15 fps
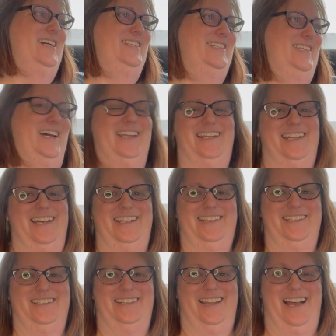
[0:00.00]
decided I
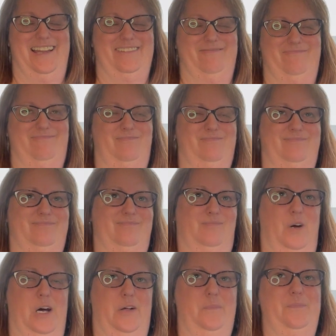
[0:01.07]
didn't, I,
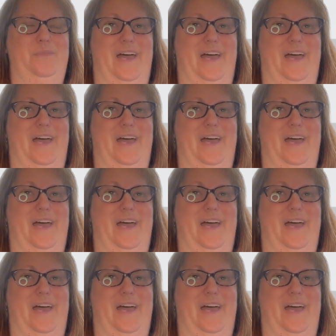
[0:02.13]
well,